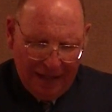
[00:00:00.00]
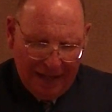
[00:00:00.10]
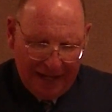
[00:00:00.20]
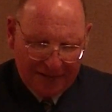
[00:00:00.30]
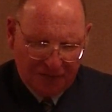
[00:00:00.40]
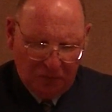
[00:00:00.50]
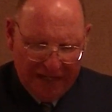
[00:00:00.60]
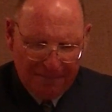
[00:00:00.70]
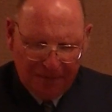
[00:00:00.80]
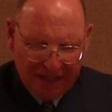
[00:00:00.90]
As
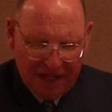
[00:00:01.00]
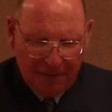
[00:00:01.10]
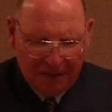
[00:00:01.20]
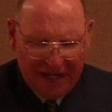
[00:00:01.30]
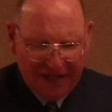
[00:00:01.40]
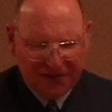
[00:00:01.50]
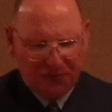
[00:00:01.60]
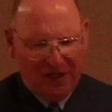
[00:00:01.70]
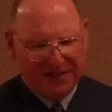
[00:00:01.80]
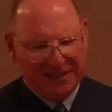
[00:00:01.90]
we pick up
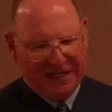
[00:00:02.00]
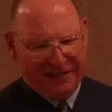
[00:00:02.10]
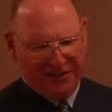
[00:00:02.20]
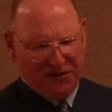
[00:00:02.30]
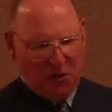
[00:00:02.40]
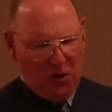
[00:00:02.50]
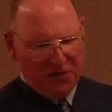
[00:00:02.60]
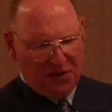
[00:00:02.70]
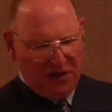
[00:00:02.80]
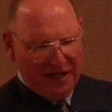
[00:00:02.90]
Ezra's
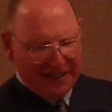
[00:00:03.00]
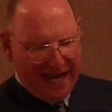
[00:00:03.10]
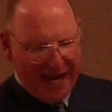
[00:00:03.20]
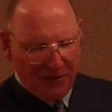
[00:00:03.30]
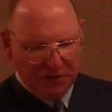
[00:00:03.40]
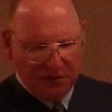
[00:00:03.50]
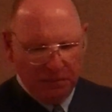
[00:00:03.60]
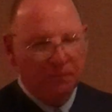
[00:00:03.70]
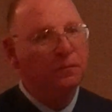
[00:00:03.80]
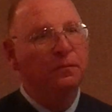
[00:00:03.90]
historical account,
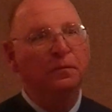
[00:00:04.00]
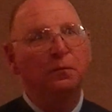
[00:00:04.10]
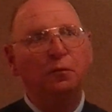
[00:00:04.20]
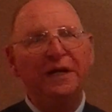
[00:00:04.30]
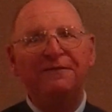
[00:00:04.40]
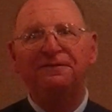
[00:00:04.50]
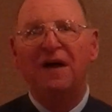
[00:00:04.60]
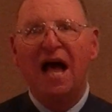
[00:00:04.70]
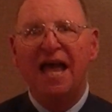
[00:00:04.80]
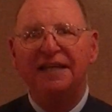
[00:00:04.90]
we
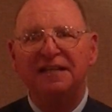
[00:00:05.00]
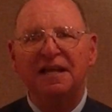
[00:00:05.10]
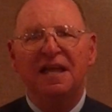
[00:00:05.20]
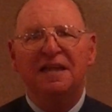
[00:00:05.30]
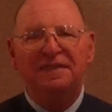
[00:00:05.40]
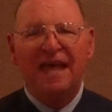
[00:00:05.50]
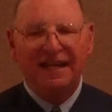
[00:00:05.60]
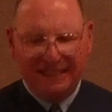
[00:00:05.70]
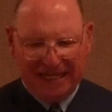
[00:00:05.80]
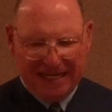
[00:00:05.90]
find
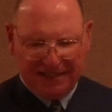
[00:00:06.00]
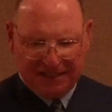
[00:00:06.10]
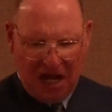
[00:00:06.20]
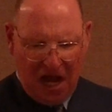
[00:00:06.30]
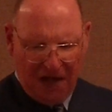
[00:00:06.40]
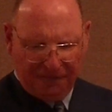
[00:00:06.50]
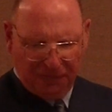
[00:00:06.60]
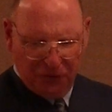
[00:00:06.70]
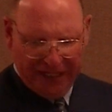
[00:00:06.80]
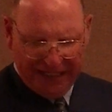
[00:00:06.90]
that he is
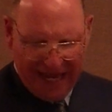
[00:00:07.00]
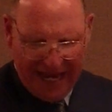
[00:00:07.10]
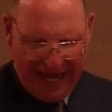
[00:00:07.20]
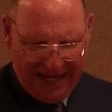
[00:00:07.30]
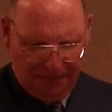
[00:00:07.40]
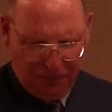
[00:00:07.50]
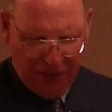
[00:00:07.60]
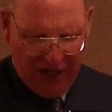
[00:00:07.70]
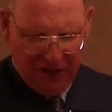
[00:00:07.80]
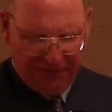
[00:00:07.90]
offering a
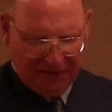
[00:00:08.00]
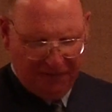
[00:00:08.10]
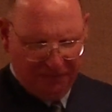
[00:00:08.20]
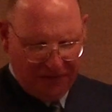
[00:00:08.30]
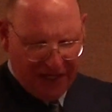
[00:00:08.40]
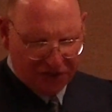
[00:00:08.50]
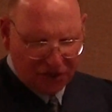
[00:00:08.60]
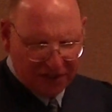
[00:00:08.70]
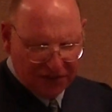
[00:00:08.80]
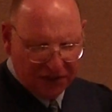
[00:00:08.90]
prayer of
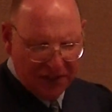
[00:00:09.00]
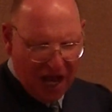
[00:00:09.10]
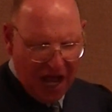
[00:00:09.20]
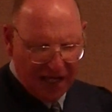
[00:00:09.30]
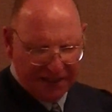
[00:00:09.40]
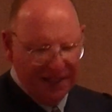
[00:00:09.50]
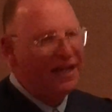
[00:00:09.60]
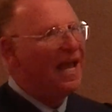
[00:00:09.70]
confession to God